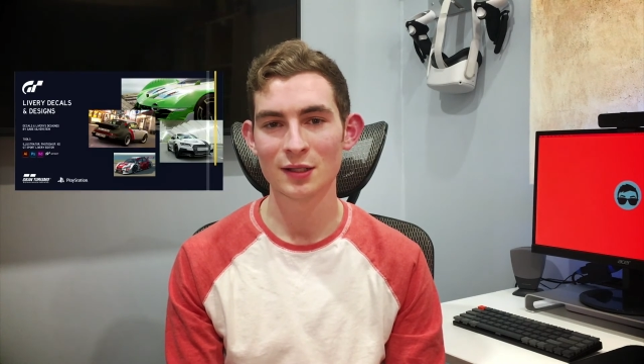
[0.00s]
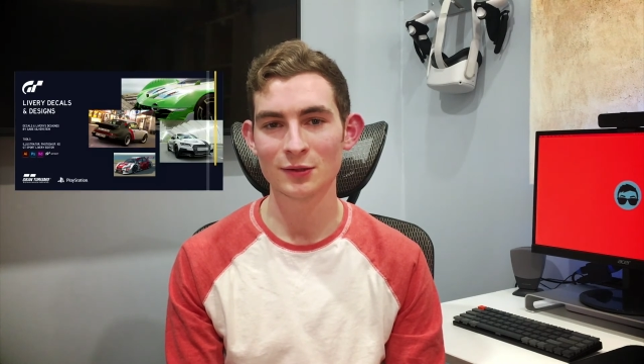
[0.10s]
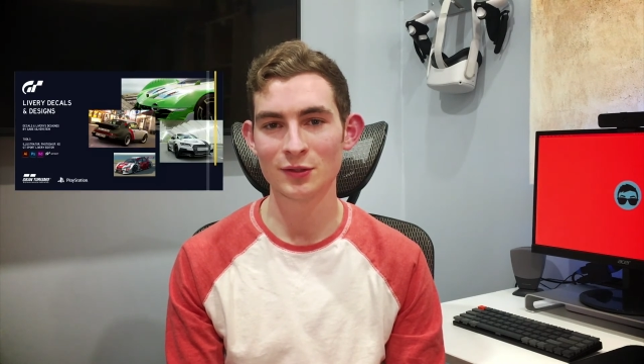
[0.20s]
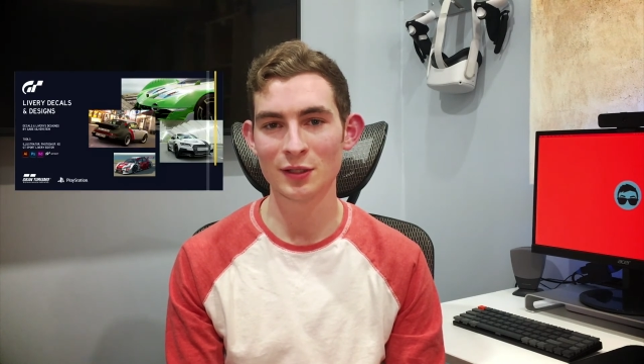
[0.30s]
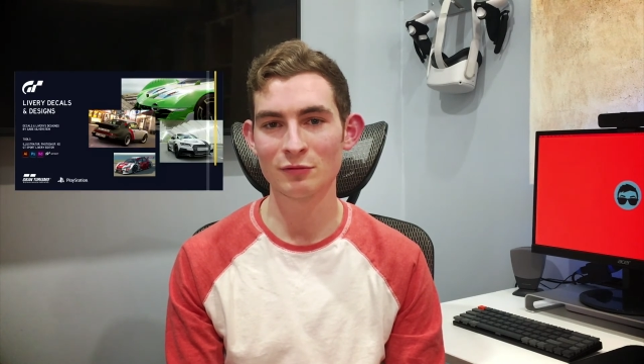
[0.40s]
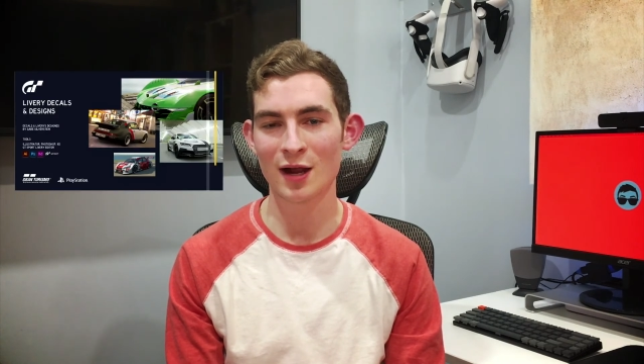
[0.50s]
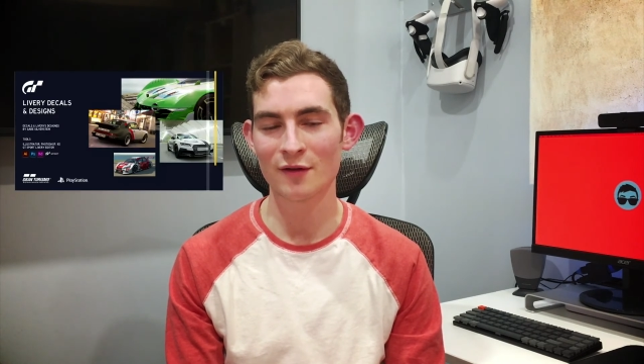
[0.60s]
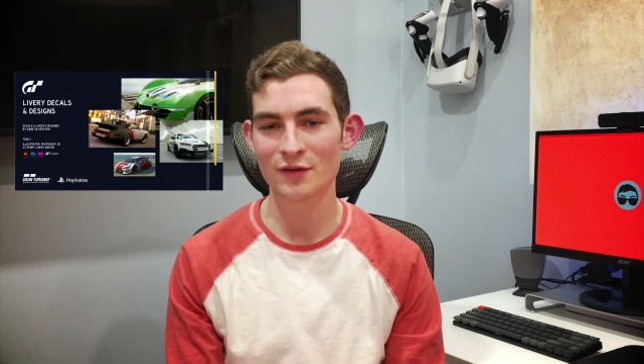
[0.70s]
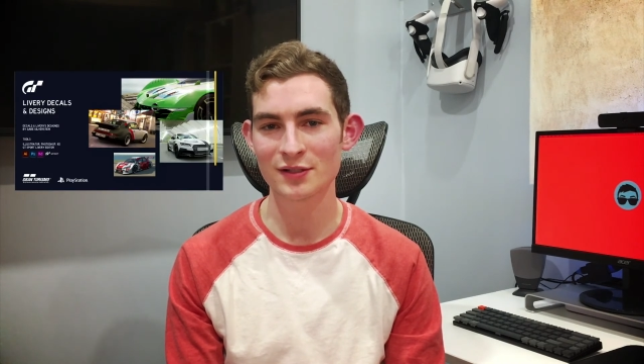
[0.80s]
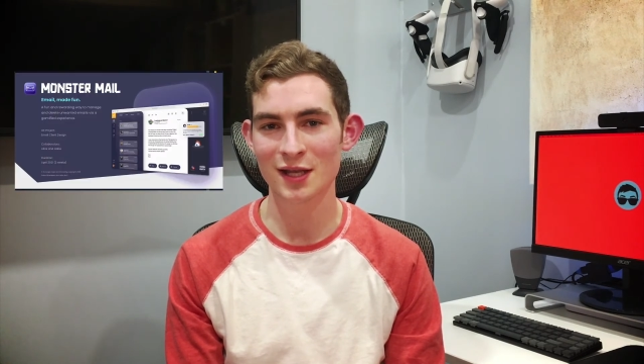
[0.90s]
including
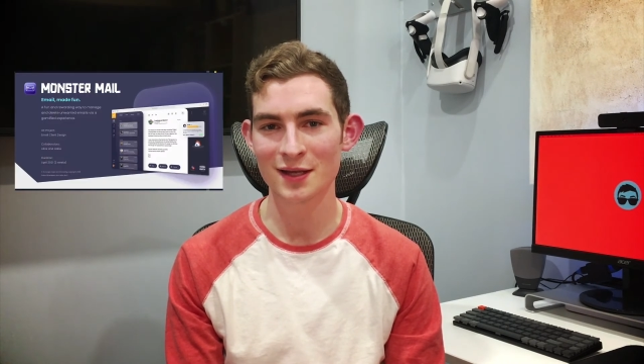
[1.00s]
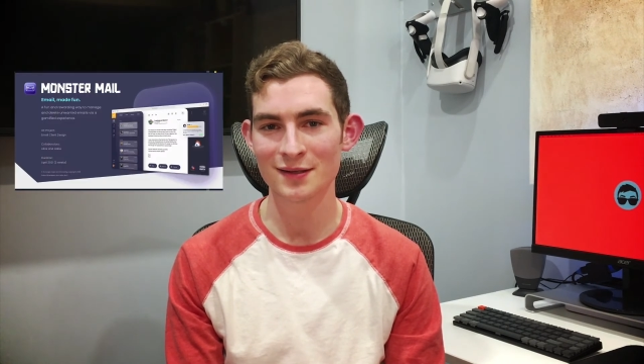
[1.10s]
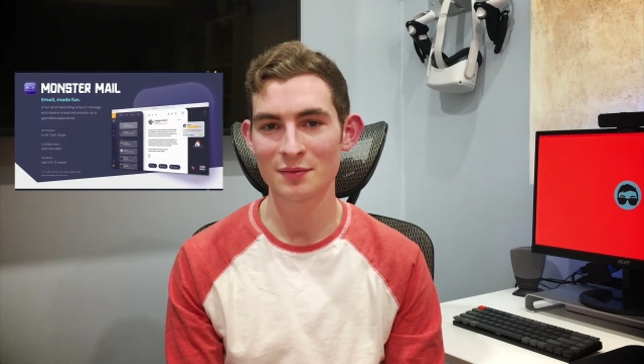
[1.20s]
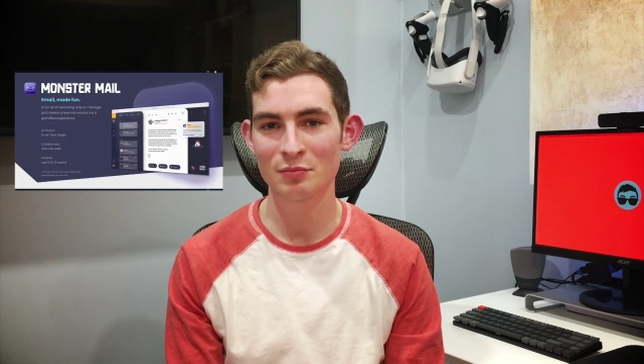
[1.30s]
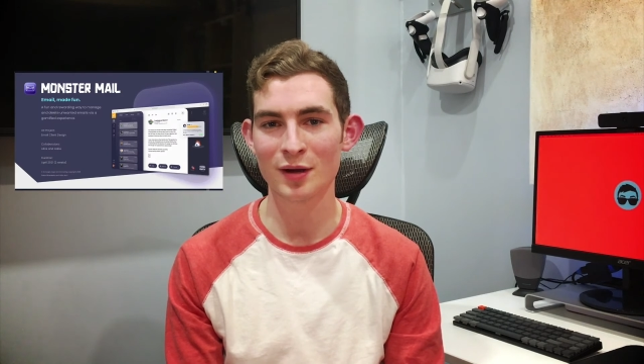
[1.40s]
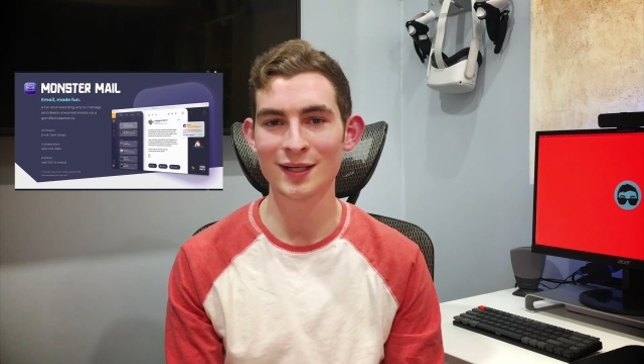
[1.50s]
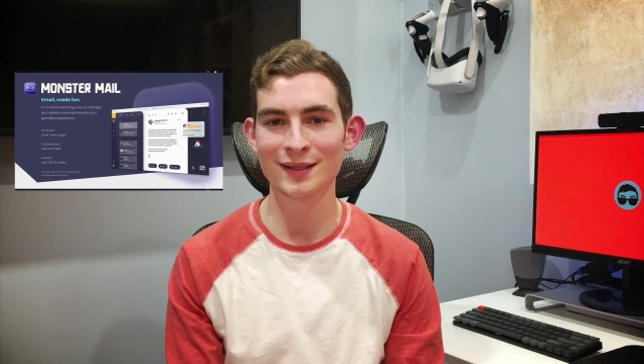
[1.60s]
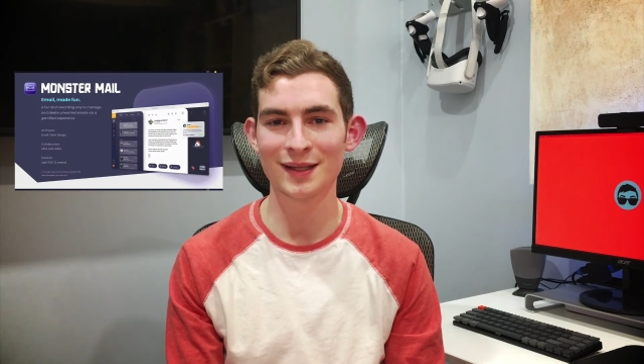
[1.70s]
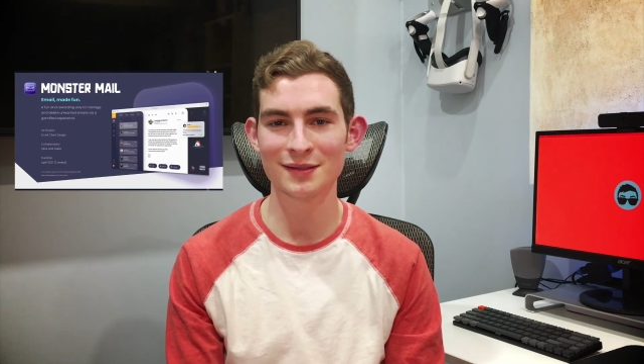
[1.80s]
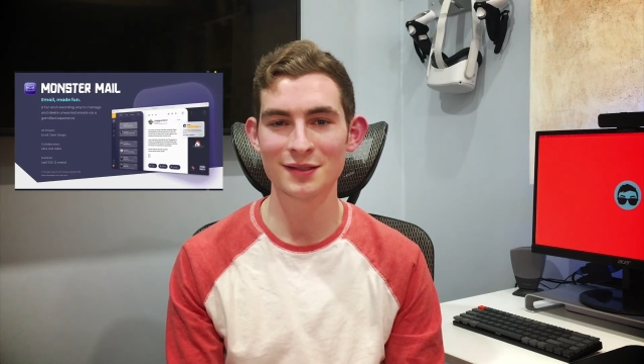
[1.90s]
graphic design, brand
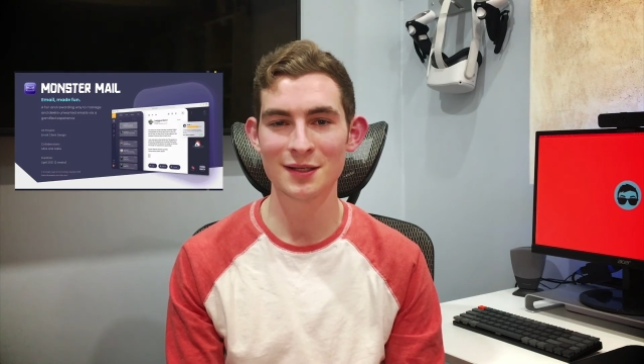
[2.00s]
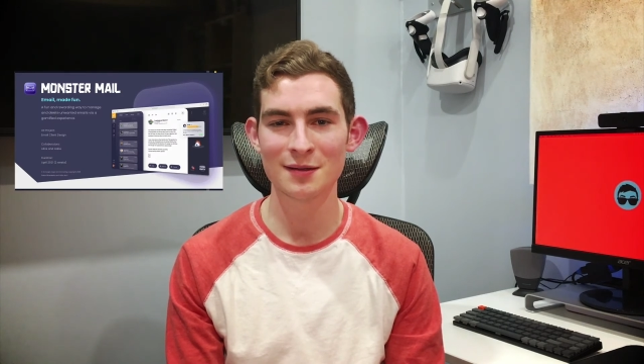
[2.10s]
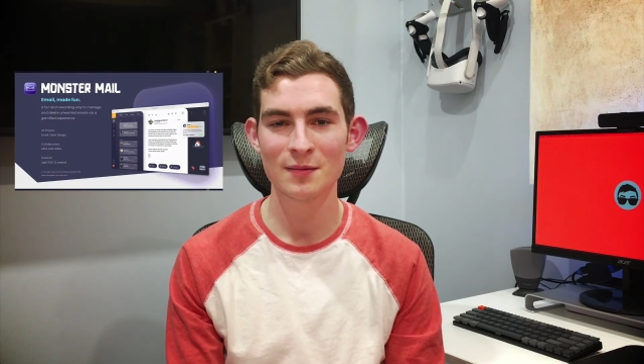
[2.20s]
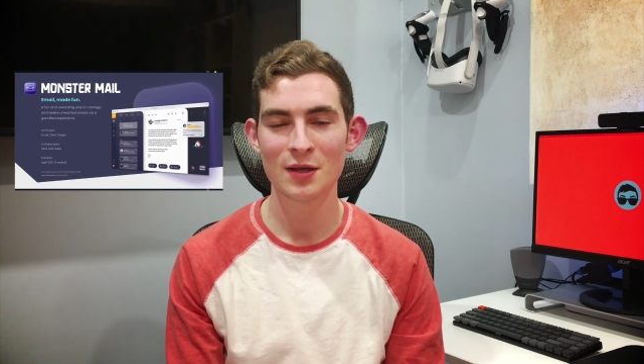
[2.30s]
identity,